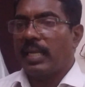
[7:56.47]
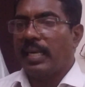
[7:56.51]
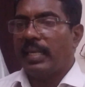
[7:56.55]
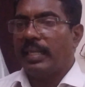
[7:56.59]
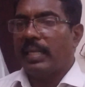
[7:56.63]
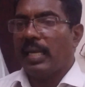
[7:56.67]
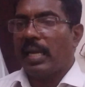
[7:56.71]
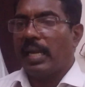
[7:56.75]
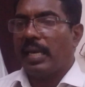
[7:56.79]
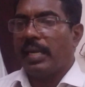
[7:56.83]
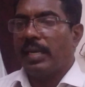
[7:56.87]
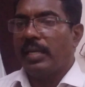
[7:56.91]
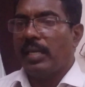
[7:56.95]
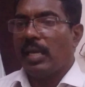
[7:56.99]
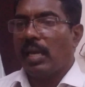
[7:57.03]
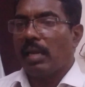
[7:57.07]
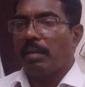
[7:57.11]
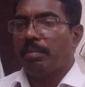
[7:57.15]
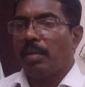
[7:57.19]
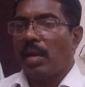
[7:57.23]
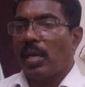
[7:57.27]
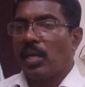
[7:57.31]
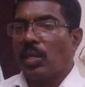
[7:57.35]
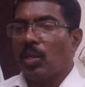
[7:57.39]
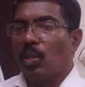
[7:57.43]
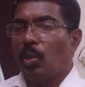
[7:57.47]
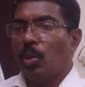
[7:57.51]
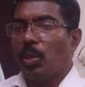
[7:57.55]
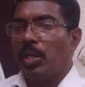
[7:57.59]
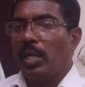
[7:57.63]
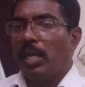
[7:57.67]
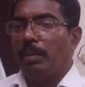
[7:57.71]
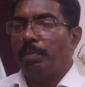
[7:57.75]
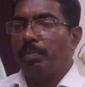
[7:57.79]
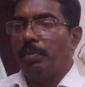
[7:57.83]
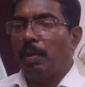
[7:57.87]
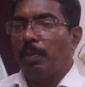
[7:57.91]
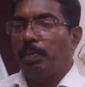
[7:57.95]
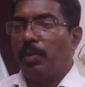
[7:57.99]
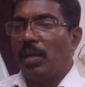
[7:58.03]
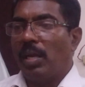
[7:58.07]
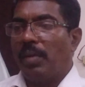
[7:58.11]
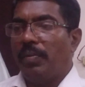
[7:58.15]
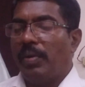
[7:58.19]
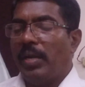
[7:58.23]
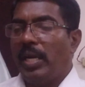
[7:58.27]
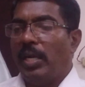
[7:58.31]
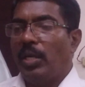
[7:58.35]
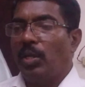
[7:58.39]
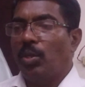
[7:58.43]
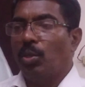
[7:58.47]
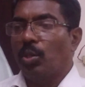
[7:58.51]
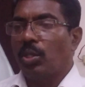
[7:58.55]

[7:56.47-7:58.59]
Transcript: center near Mangalore in February